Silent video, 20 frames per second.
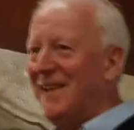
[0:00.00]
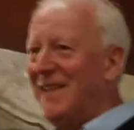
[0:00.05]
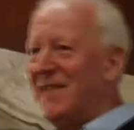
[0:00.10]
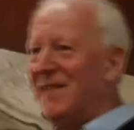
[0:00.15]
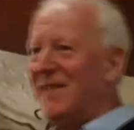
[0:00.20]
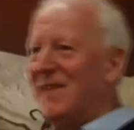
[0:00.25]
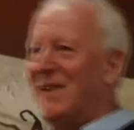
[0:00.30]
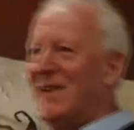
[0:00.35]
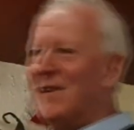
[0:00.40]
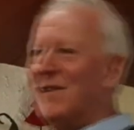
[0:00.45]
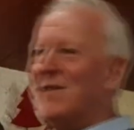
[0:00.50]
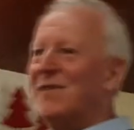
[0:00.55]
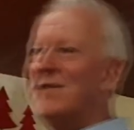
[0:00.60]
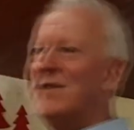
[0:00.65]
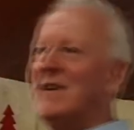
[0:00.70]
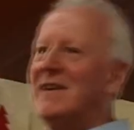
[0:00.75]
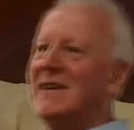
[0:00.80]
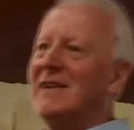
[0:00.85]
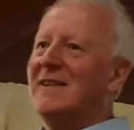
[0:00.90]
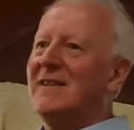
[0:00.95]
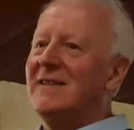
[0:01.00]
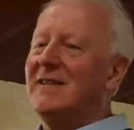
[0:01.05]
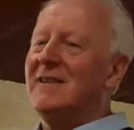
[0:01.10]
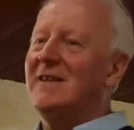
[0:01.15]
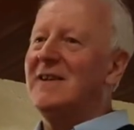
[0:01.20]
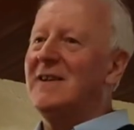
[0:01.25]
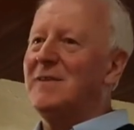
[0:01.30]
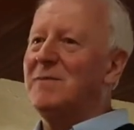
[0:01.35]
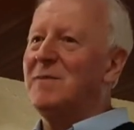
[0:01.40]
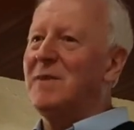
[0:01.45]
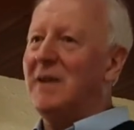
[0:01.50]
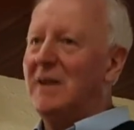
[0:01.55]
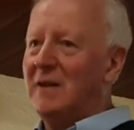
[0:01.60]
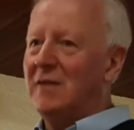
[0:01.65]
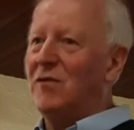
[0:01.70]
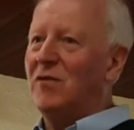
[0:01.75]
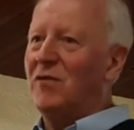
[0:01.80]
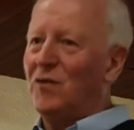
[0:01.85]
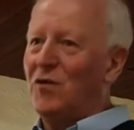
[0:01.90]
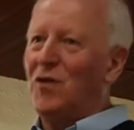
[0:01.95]
That are
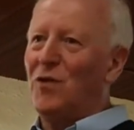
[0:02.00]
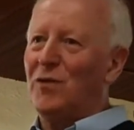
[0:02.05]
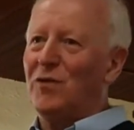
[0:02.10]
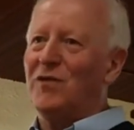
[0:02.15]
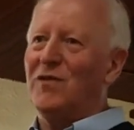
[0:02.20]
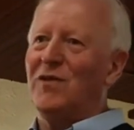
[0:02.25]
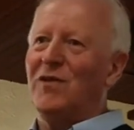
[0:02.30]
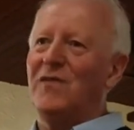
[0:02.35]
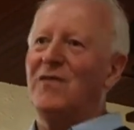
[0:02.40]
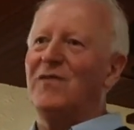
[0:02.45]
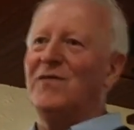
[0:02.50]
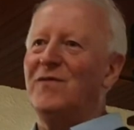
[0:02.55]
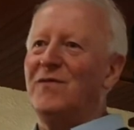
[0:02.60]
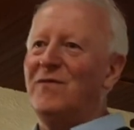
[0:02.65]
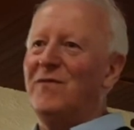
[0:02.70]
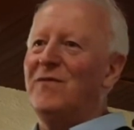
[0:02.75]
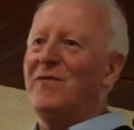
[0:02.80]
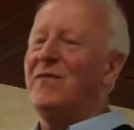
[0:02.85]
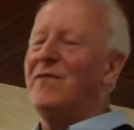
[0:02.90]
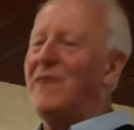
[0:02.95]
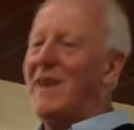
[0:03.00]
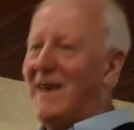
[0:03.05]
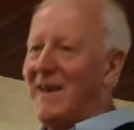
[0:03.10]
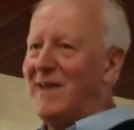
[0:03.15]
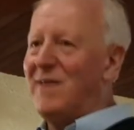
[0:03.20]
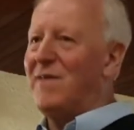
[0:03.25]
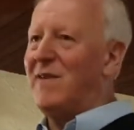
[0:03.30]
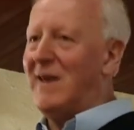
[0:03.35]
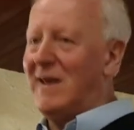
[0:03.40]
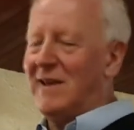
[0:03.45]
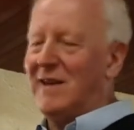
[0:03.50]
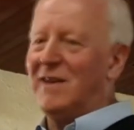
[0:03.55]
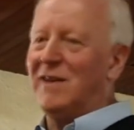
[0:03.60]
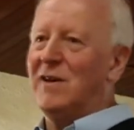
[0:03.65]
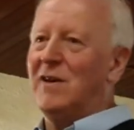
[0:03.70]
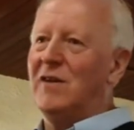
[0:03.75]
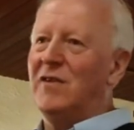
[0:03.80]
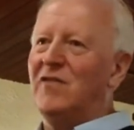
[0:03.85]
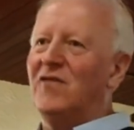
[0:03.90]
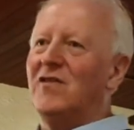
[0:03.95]
beginning to talk to us very, very
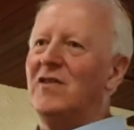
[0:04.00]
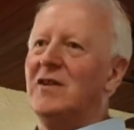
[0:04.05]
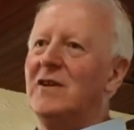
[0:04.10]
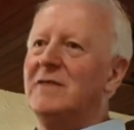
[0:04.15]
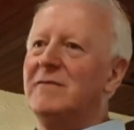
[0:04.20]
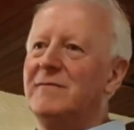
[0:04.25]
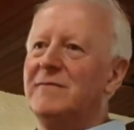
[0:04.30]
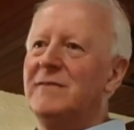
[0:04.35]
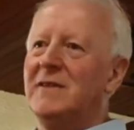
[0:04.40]
encouragingly.